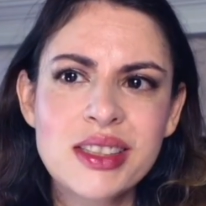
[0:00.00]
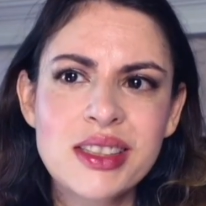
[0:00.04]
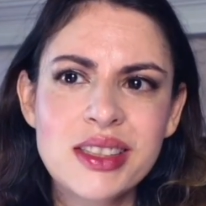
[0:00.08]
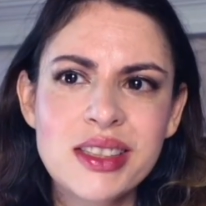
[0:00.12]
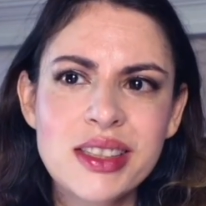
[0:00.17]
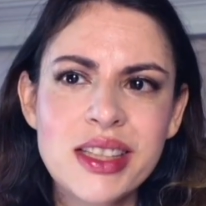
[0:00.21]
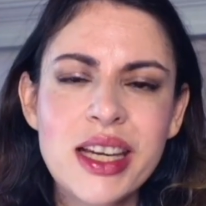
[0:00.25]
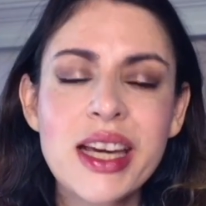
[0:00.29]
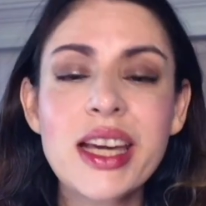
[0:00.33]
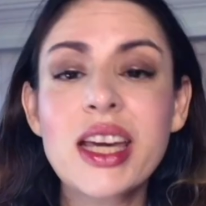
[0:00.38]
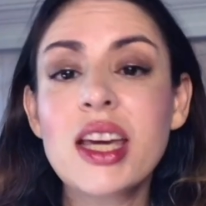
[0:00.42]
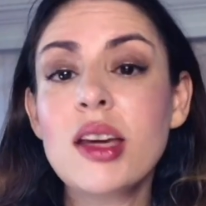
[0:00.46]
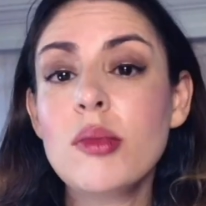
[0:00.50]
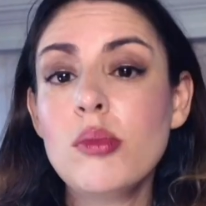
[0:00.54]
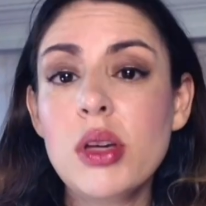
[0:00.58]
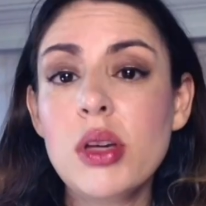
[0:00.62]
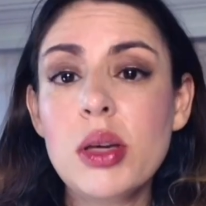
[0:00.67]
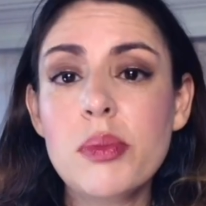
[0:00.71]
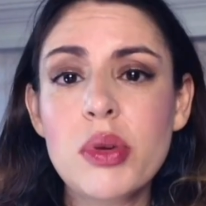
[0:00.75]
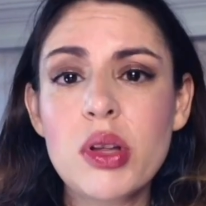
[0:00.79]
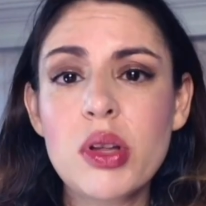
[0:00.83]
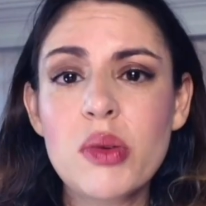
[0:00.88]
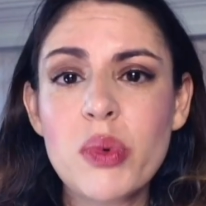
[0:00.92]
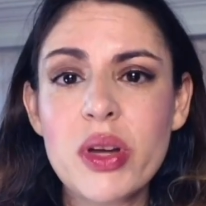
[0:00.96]
kicking
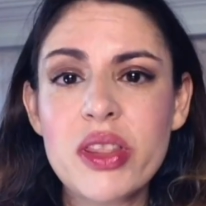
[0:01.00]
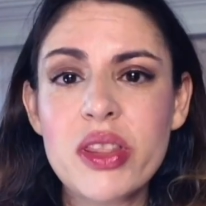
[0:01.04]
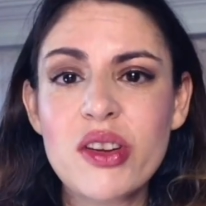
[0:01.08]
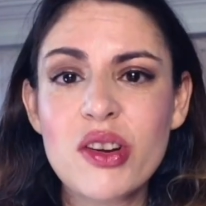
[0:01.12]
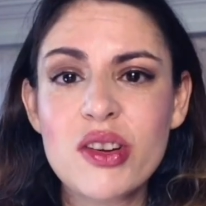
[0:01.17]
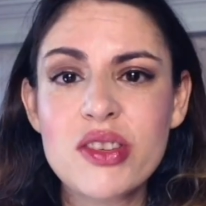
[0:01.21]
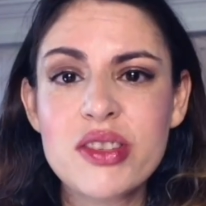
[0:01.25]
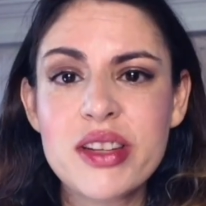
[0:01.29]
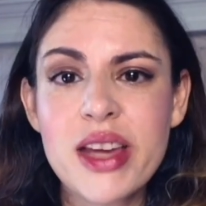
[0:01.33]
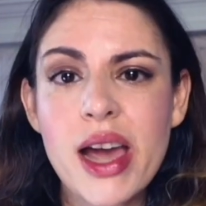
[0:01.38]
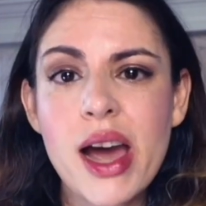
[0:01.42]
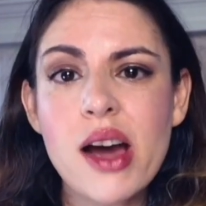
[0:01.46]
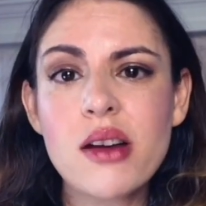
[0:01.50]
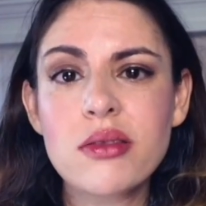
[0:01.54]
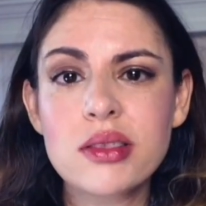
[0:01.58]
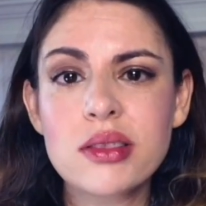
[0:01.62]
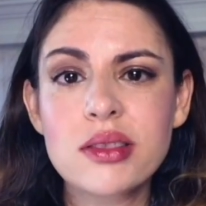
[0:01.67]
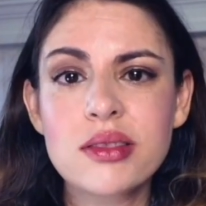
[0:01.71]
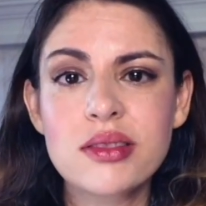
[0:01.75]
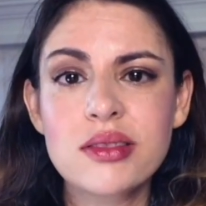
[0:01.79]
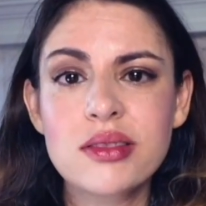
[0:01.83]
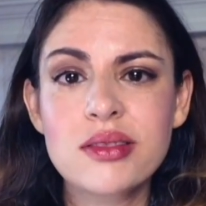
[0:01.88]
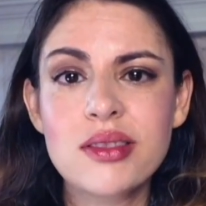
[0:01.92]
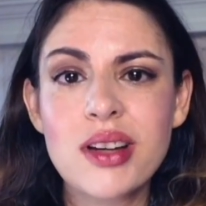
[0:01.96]
people when they're down,
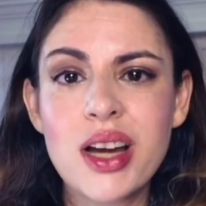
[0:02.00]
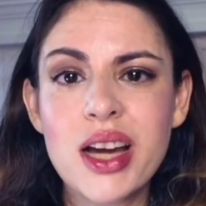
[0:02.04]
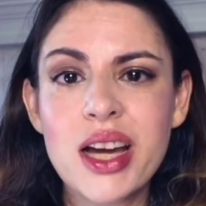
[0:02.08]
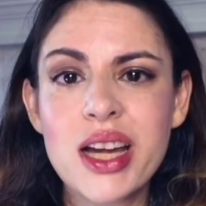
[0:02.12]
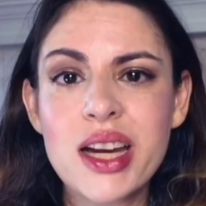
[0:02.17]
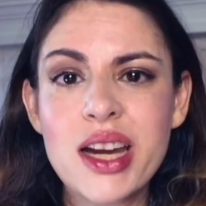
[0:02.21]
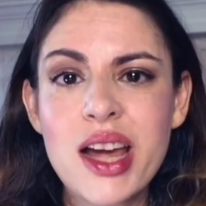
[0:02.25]
right?